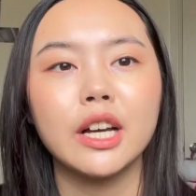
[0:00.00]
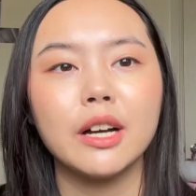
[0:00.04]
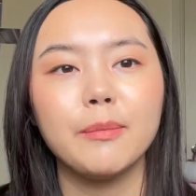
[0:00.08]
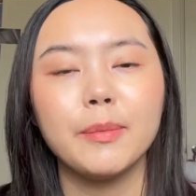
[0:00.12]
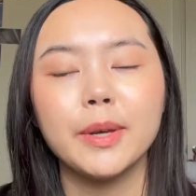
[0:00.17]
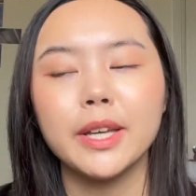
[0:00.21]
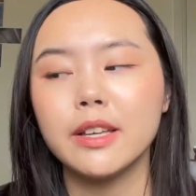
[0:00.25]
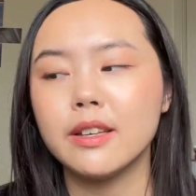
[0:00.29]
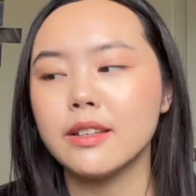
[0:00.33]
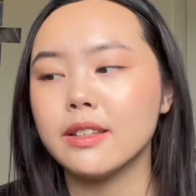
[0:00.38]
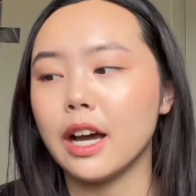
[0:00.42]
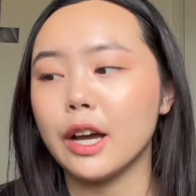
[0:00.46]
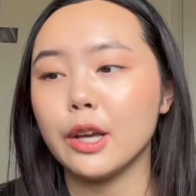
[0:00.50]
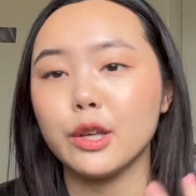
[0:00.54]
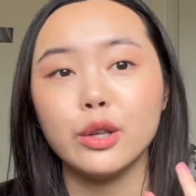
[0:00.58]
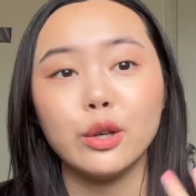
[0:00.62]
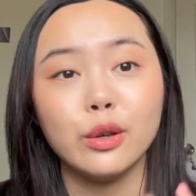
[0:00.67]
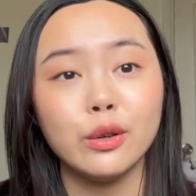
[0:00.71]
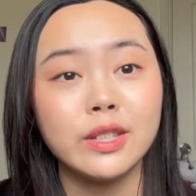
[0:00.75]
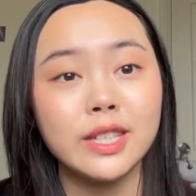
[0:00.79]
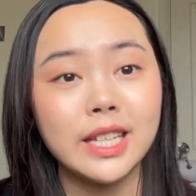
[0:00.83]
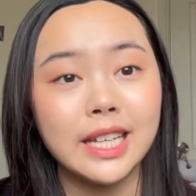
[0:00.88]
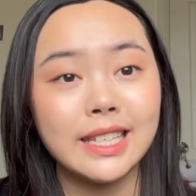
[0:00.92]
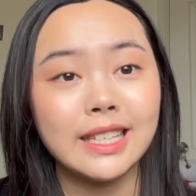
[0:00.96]
because I
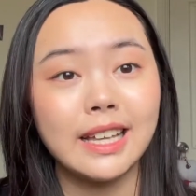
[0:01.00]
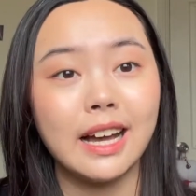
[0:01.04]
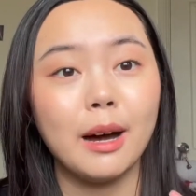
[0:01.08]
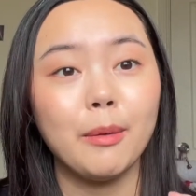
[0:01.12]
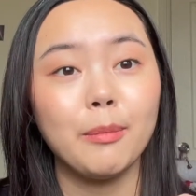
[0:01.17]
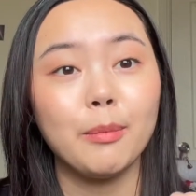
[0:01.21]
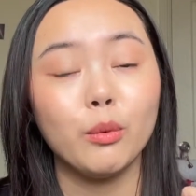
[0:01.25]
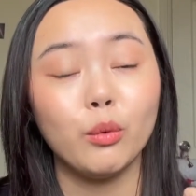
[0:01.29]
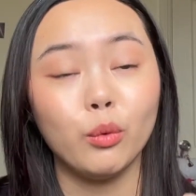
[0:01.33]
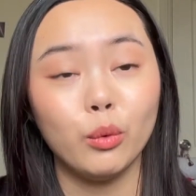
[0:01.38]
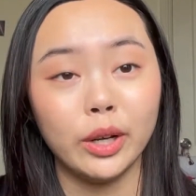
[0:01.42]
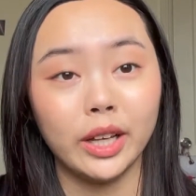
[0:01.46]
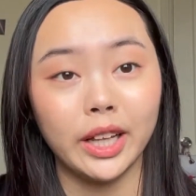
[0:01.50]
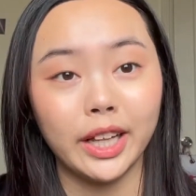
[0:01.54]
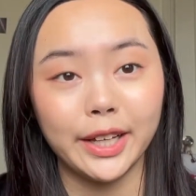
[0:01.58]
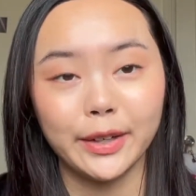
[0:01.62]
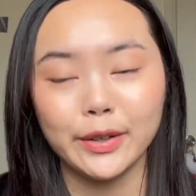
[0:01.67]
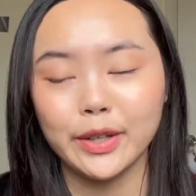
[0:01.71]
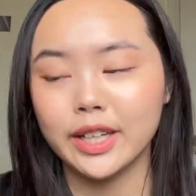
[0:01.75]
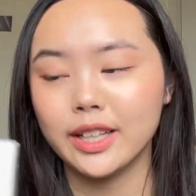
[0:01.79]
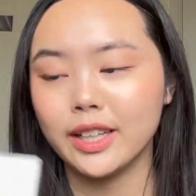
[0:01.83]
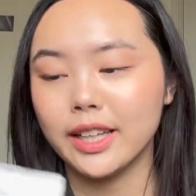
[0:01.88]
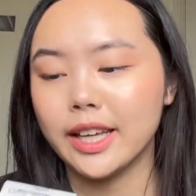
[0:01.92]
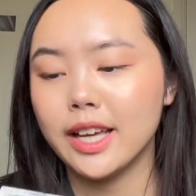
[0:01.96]
use these up really
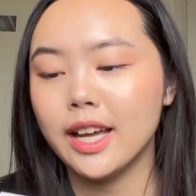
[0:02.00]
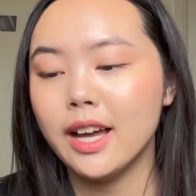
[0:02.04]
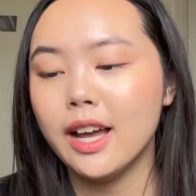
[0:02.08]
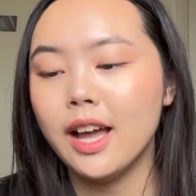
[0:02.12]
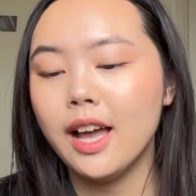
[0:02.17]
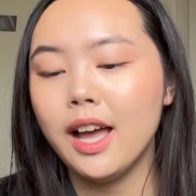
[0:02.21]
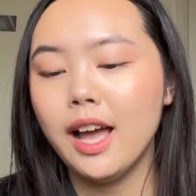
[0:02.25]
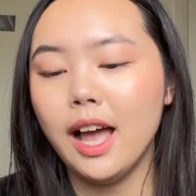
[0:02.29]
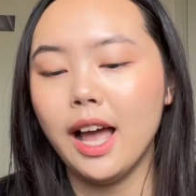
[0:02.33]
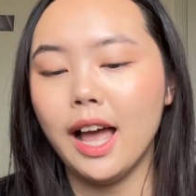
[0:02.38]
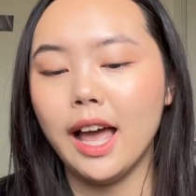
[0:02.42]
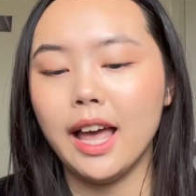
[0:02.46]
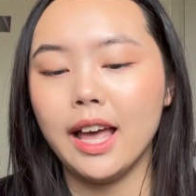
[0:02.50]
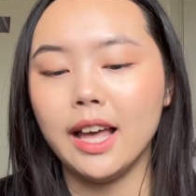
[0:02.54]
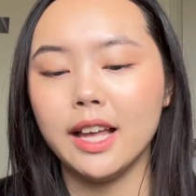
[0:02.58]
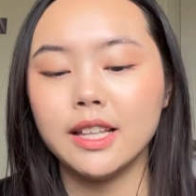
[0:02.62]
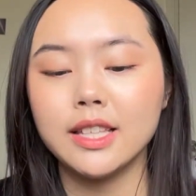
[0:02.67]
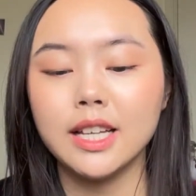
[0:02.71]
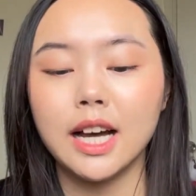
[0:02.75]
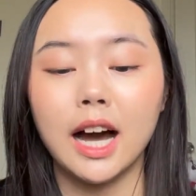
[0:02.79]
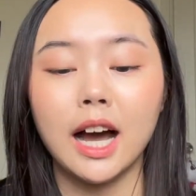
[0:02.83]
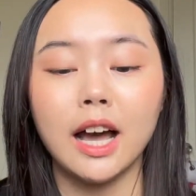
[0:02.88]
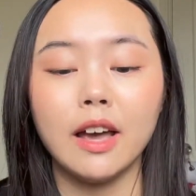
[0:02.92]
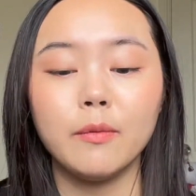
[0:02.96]
quickly,
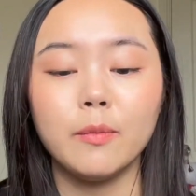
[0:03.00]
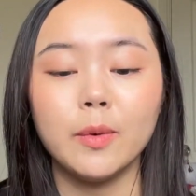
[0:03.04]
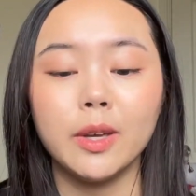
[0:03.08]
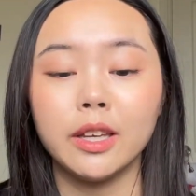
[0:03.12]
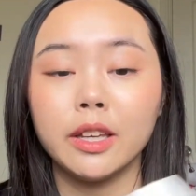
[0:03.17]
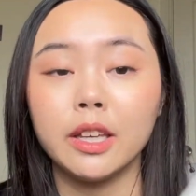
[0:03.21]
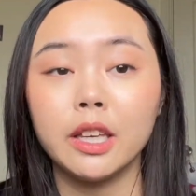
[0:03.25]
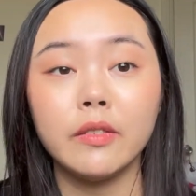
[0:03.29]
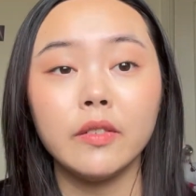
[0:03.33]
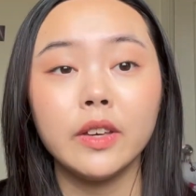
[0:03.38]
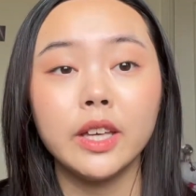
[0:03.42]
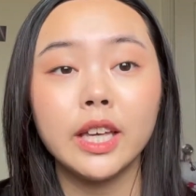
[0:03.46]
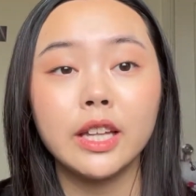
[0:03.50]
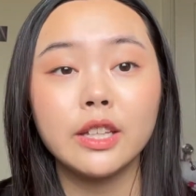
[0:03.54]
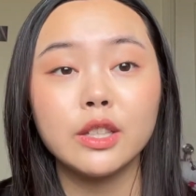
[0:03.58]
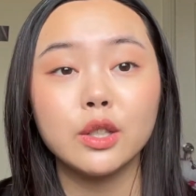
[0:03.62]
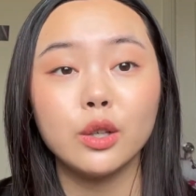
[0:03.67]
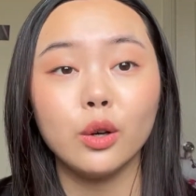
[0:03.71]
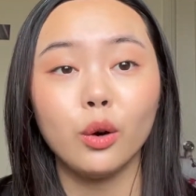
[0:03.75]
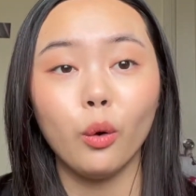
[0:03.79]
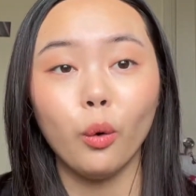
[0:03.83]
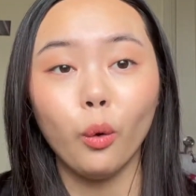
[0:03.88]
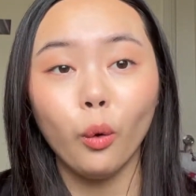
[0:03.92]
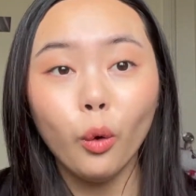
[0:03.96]
and I've been giving it
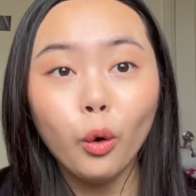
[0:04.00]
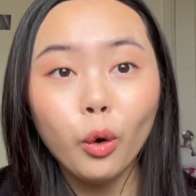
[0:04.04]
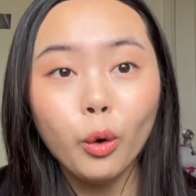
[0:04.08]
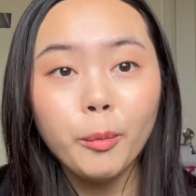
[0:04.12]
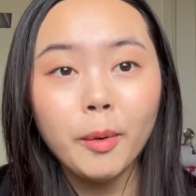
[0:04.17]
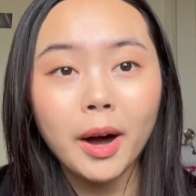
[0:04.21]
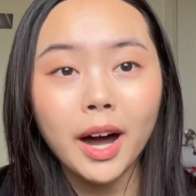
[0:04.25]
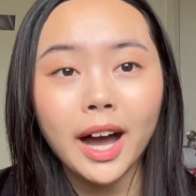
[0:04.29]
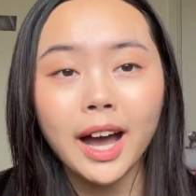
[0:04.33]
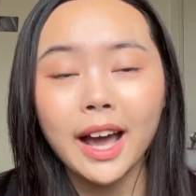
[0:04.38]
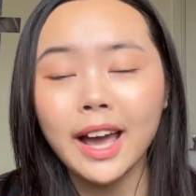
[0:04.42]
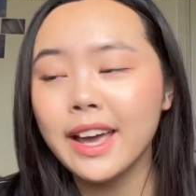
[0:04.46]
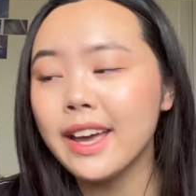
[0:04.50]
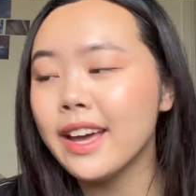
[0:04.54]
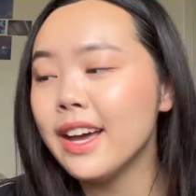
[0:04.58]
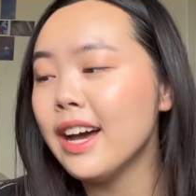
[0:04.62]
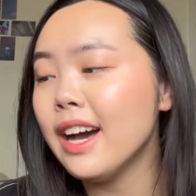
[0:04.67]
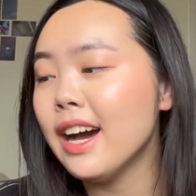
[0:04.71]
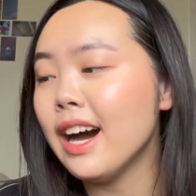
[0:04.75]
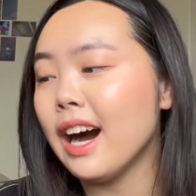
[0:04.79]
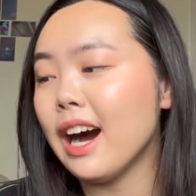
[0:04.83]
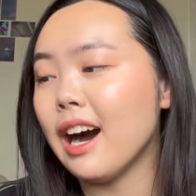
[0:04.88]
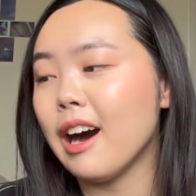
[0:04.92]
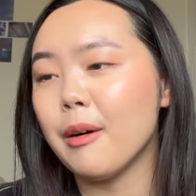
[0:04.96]
to all my
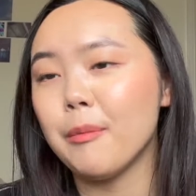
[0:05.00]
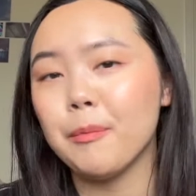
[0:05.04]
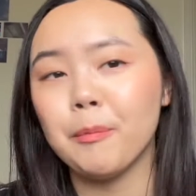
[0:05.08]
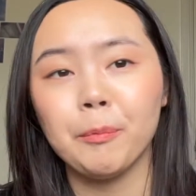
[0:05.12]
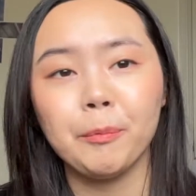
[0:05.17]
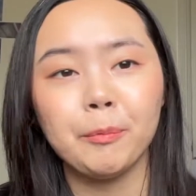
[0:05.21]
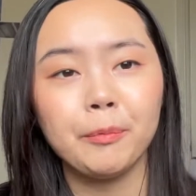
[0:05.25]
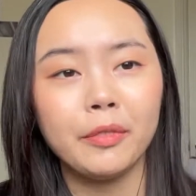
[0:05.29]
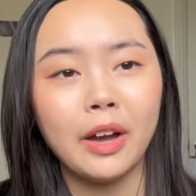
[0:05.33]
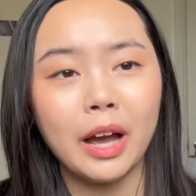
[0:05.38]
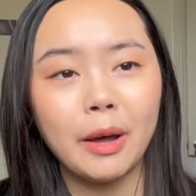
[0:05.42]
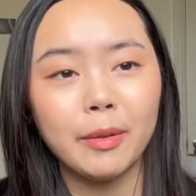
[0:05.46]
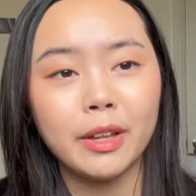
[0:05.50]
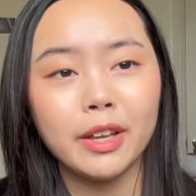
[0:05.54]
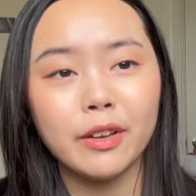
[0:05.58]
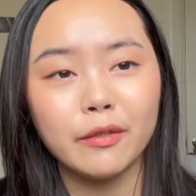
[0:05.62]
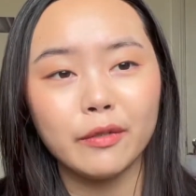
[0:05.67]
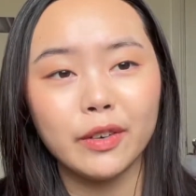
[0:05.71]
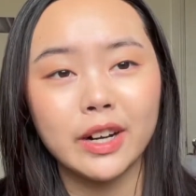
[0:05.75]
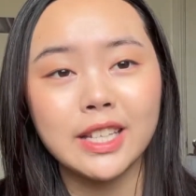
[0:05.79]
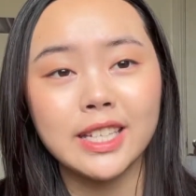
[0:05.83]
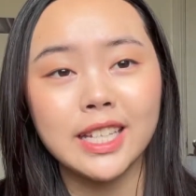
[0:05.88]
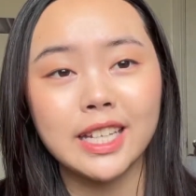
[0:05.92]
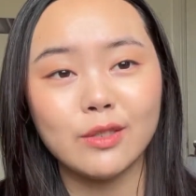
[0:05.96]
family and
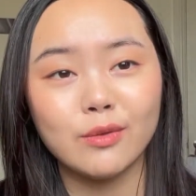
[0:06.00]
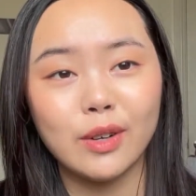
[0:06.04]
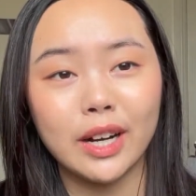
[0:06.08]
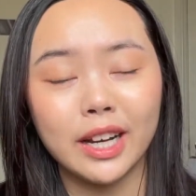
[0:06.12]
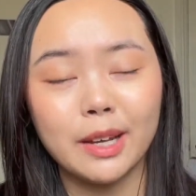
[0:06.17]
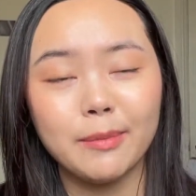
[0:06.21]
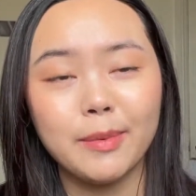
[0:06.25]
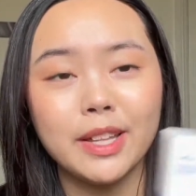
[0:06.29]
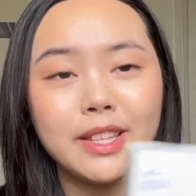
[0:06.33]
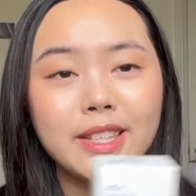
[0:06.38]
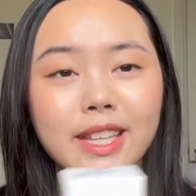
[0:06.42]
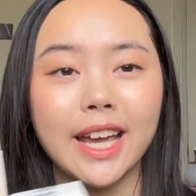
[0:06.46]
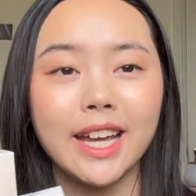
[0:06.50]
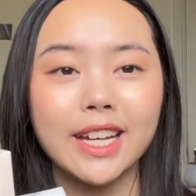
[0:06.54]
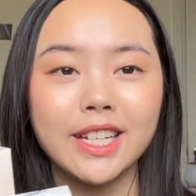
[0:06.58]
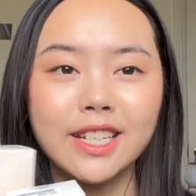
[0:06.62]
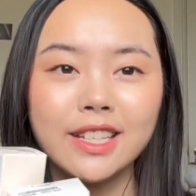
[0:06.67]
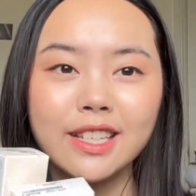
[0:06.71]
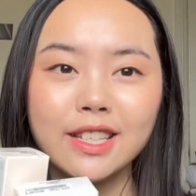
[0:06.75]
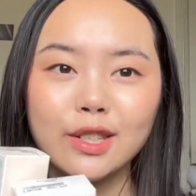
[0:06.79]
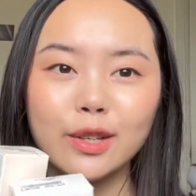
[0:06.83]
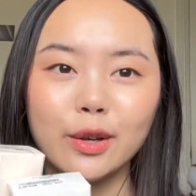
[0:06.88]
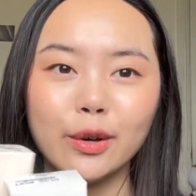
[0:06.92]
friends as recommendations.